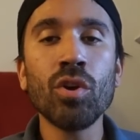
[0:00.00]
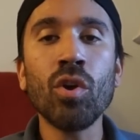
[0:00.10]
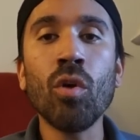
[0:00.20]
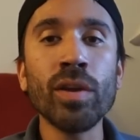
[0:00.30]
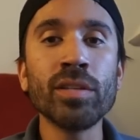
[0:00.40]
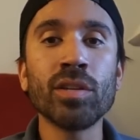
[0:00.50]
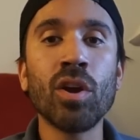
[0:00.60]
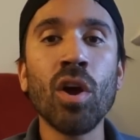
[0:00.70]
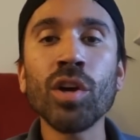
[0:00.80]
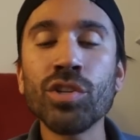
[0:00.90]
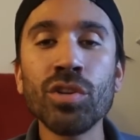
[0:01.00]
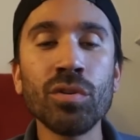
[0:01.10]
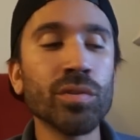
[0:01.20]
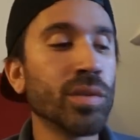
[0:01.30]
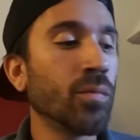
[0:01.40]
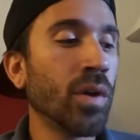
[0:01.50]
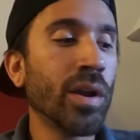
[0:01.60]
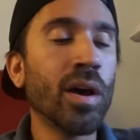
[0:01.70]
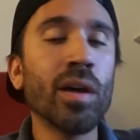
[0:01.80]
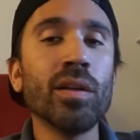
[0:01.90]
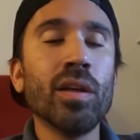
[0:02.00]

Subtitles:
going to car shows and whatnot.